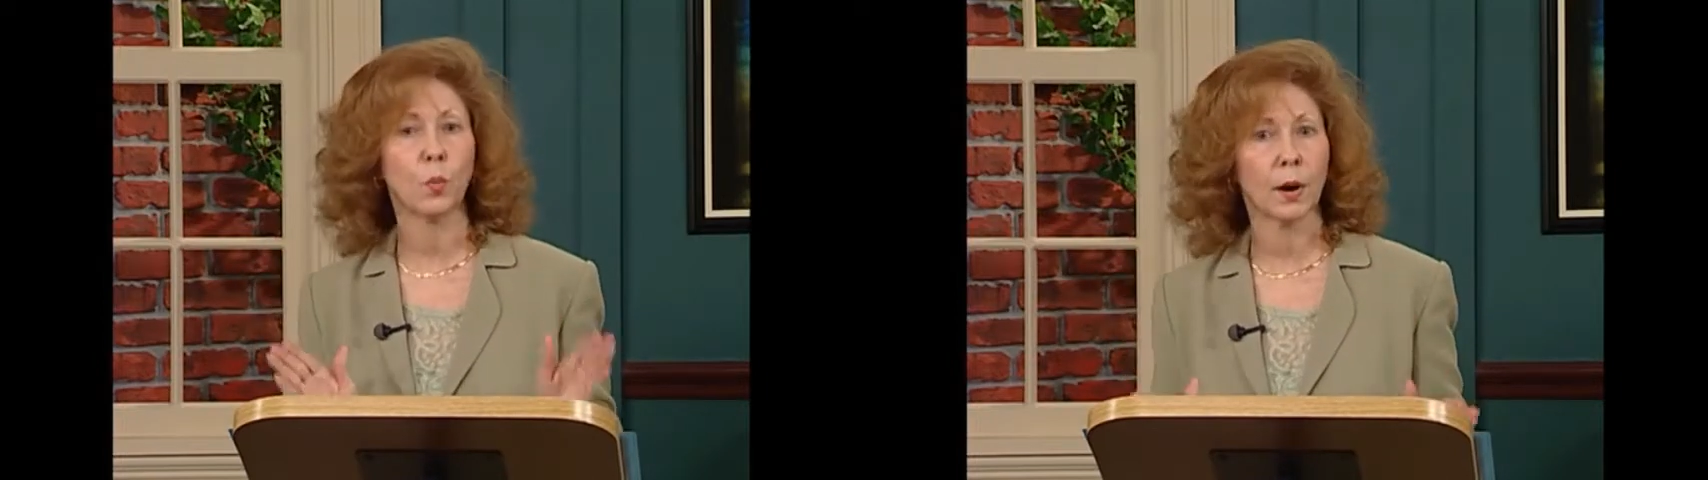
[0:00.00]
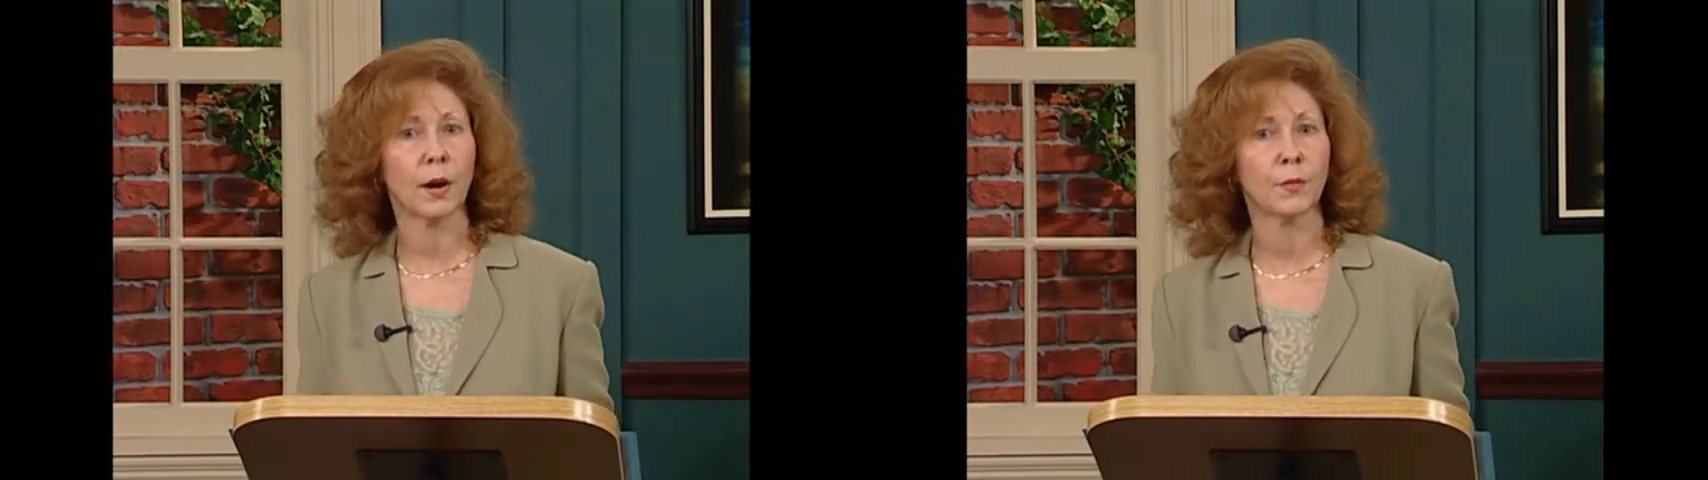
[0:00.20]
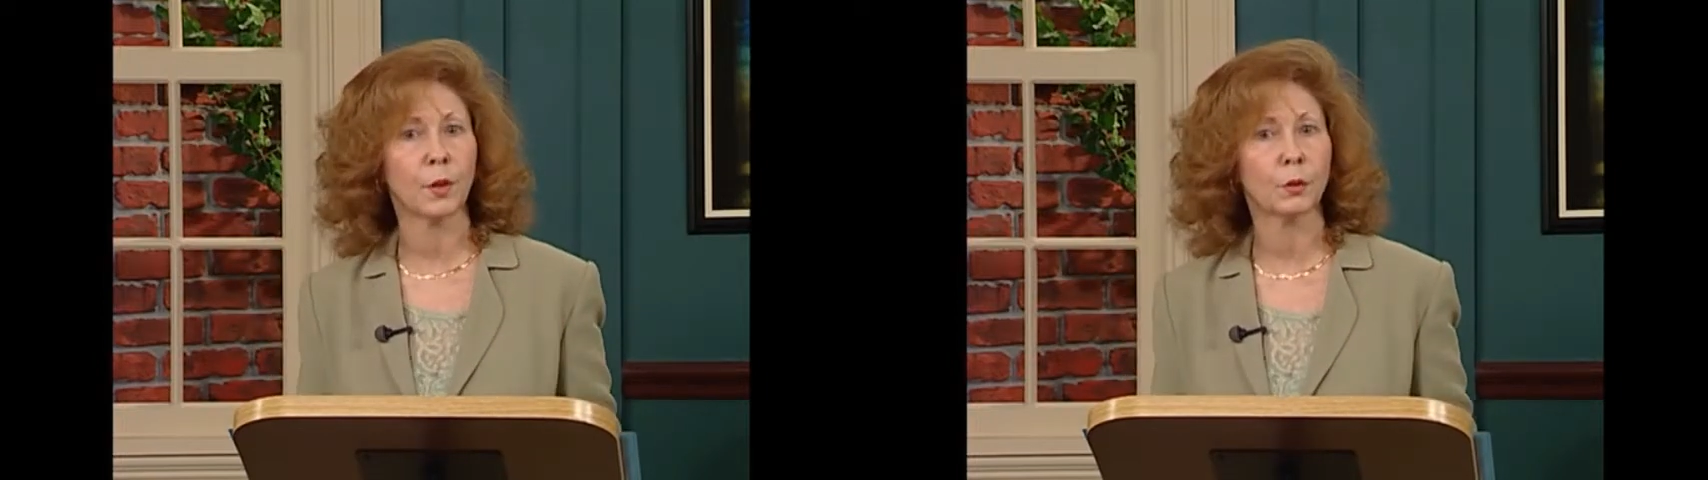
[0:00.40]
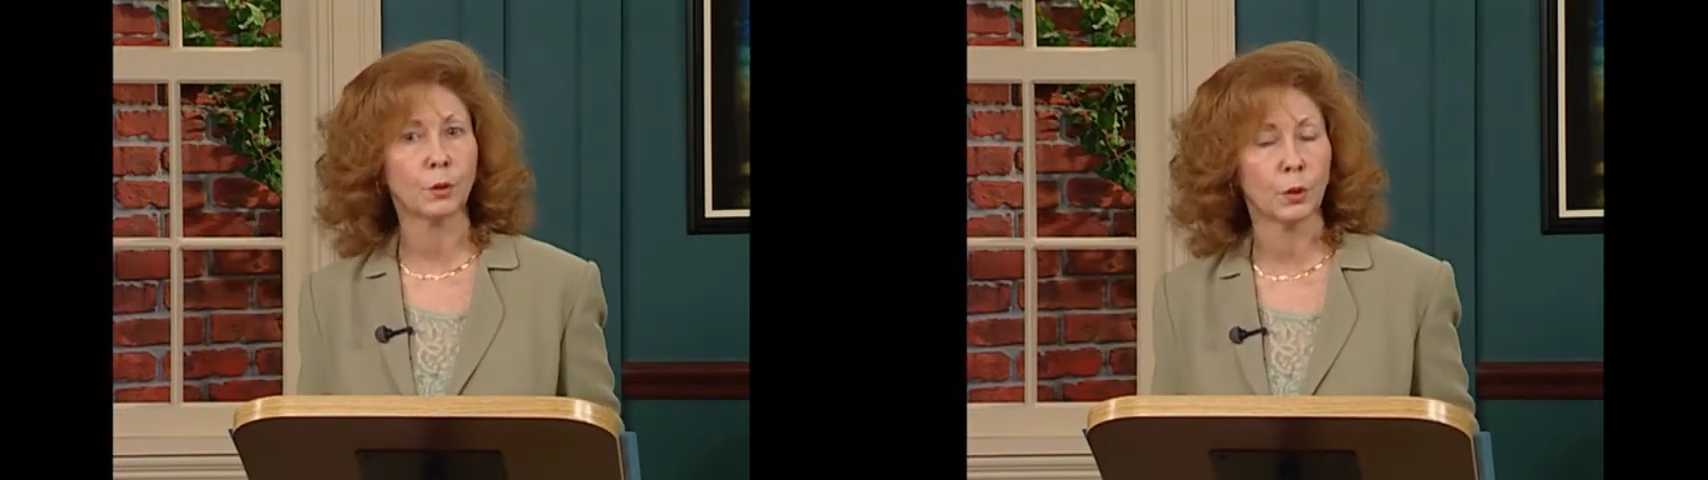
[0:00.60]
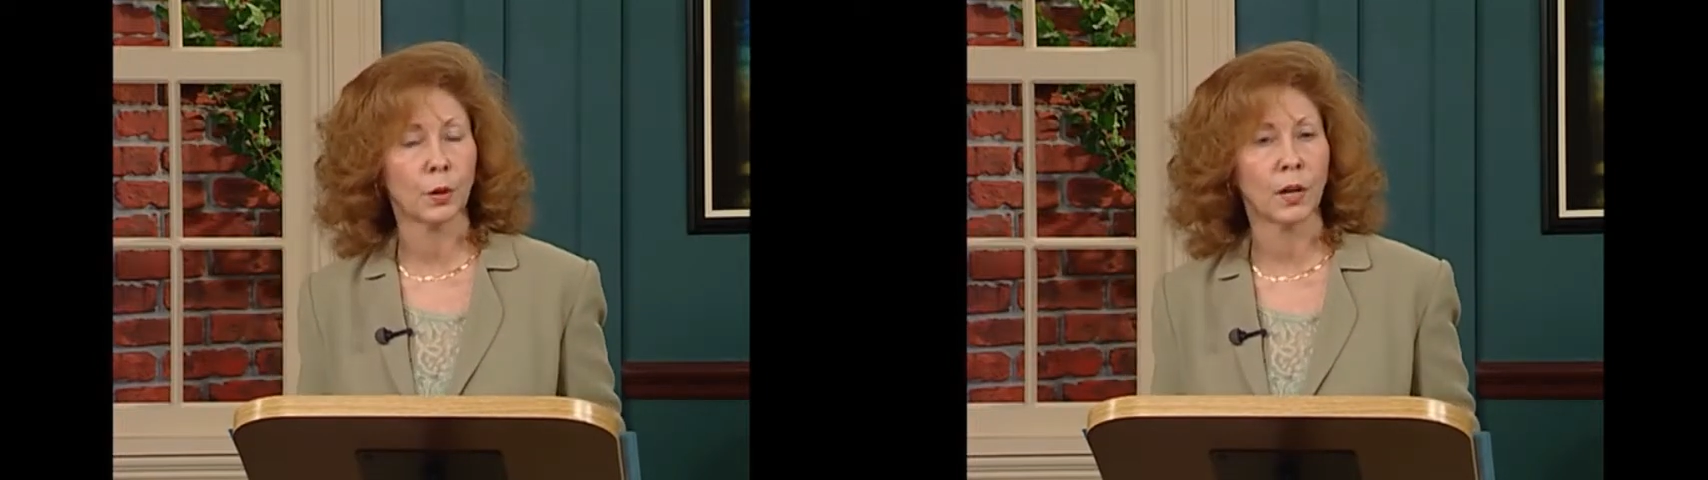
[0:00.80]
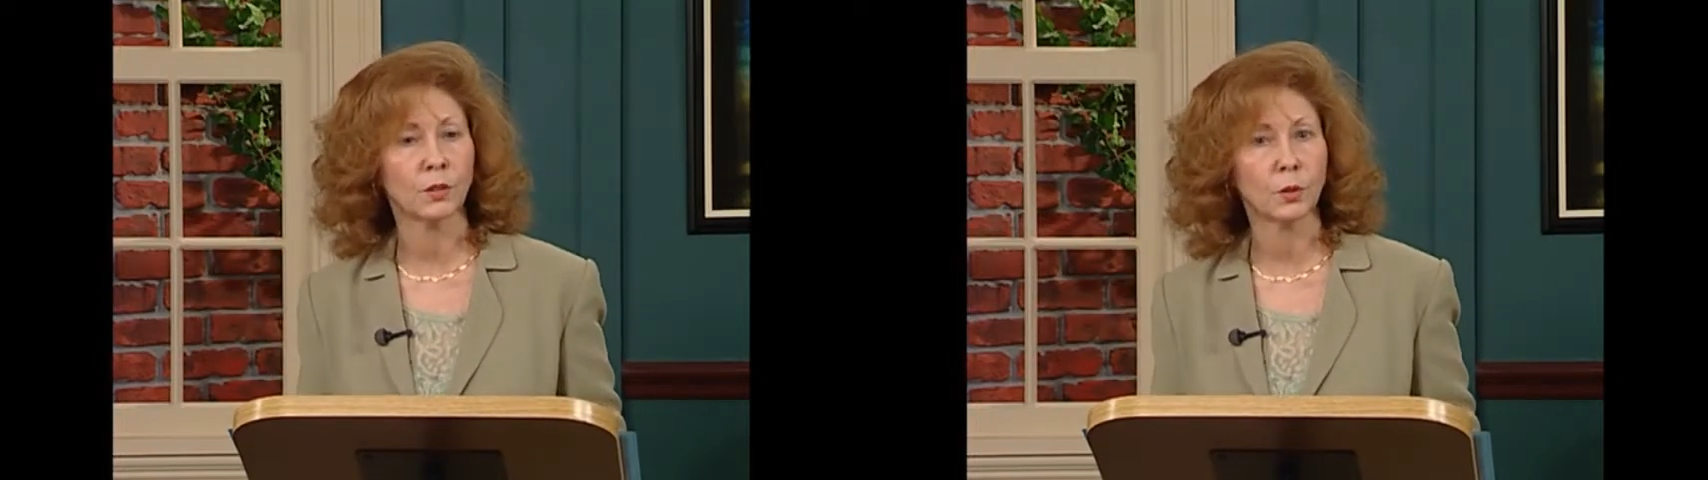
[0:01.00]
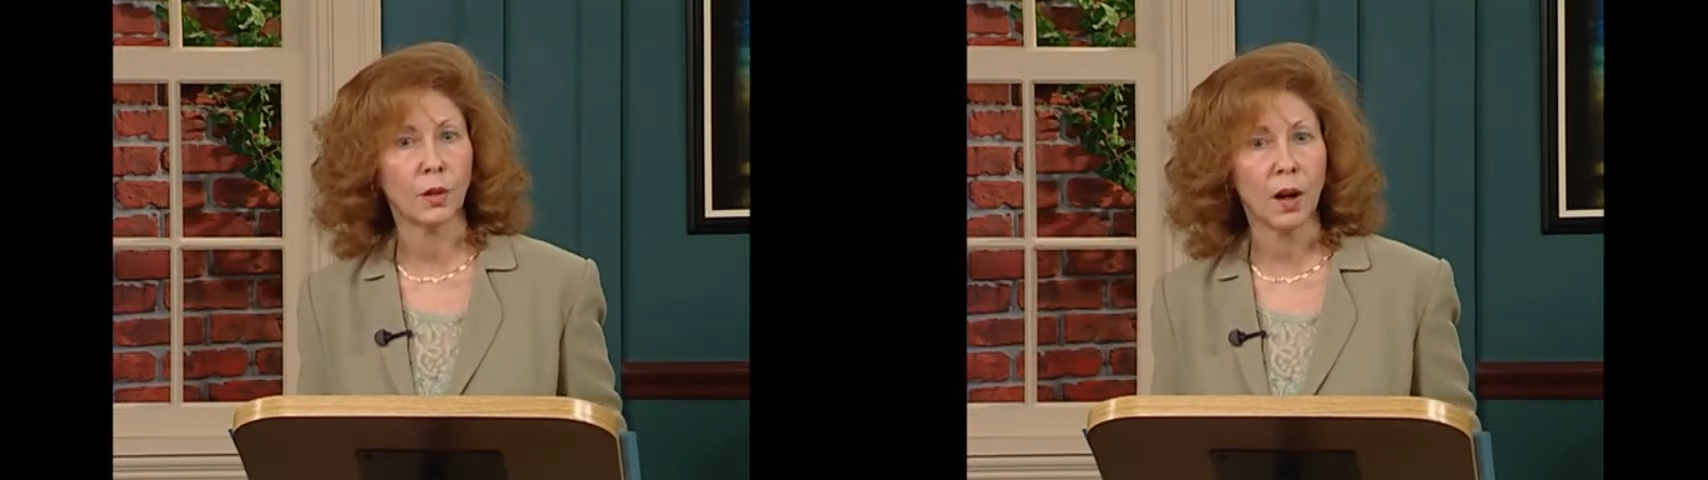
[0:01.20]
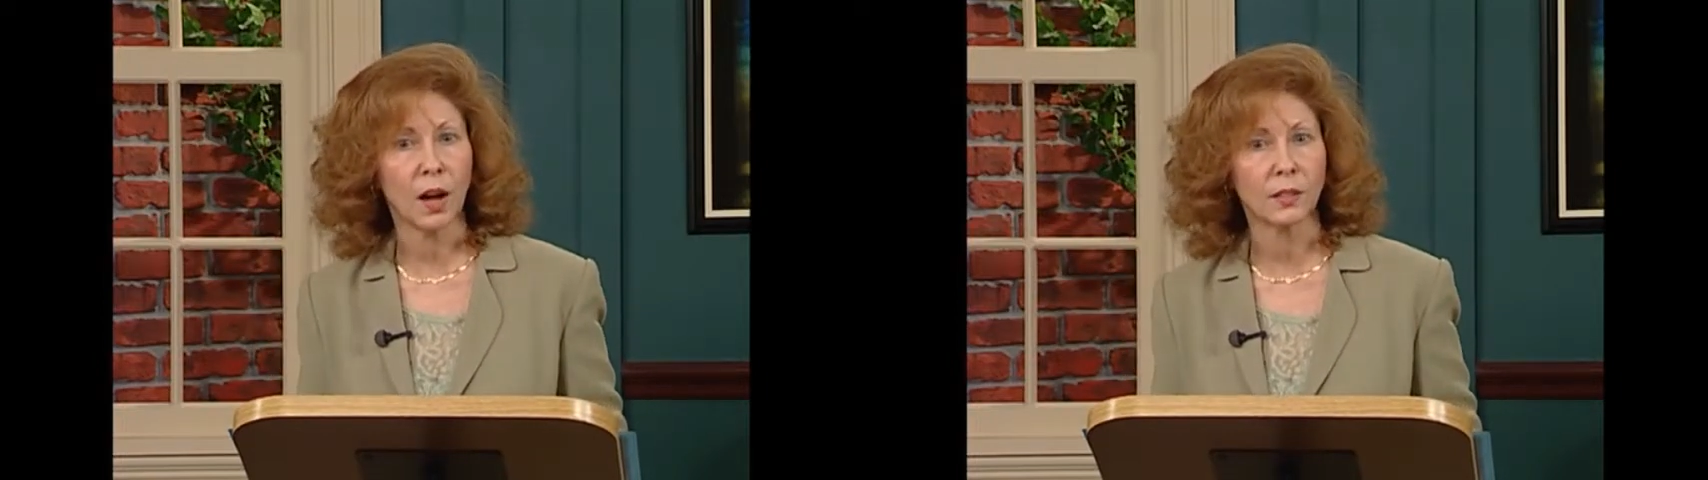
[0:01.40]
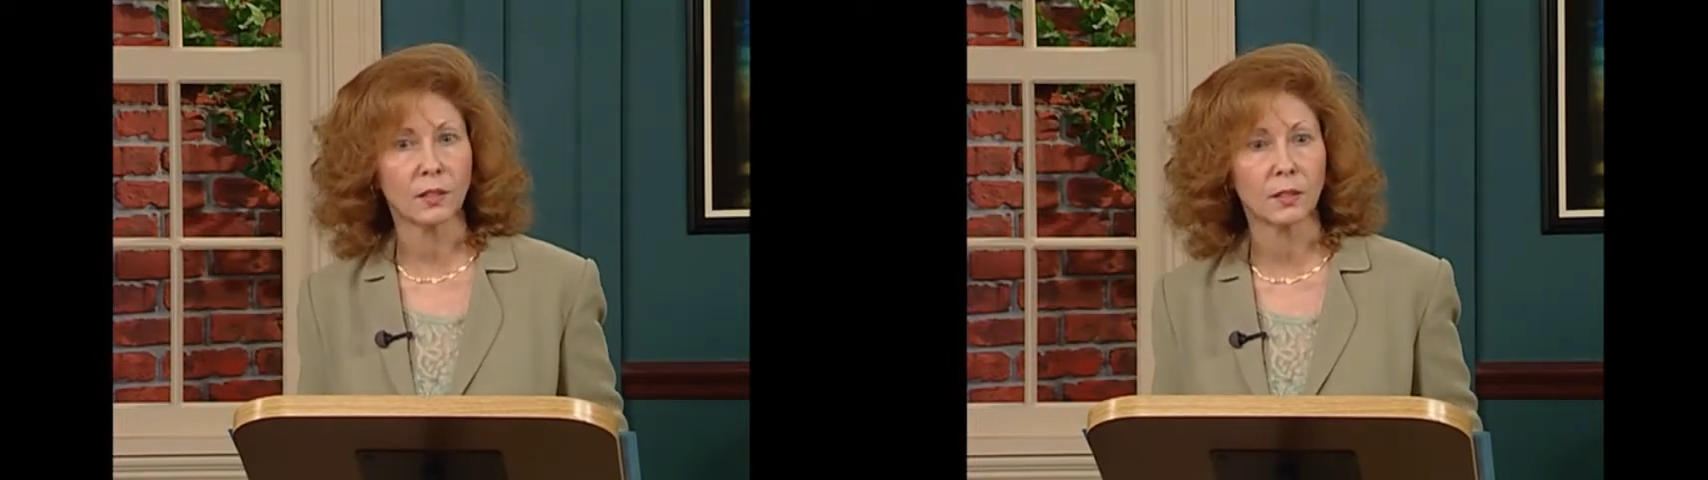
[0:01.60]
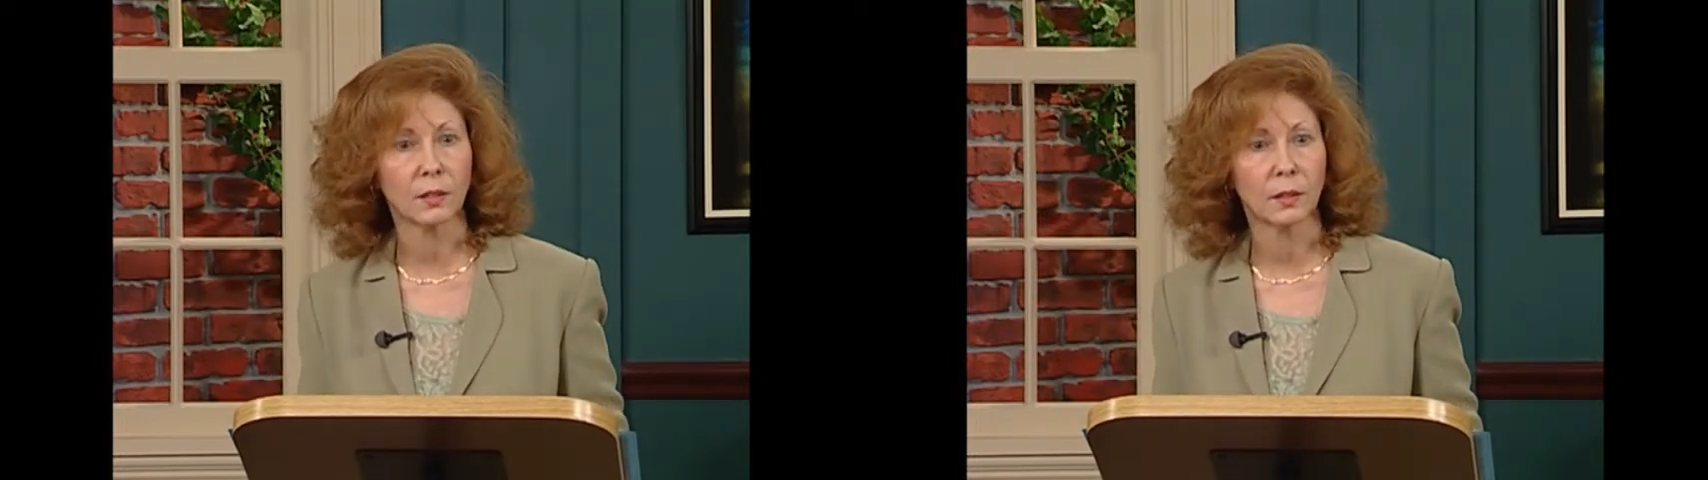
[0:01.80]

wherever those neurons are lost.